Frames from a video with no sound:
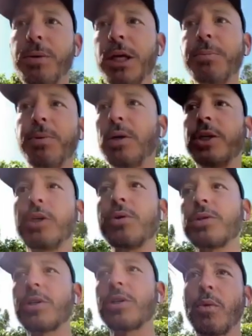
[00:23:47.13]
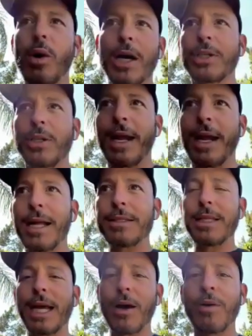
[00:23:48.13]
oh, people are used to washing their
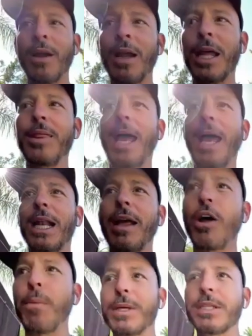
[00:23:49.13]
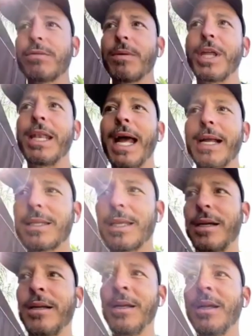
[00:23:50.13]
hands now, and that'll help us from the
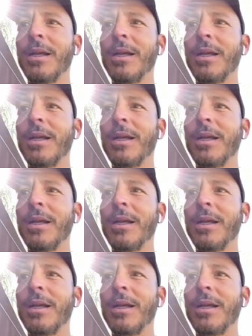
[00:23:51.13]
next thing.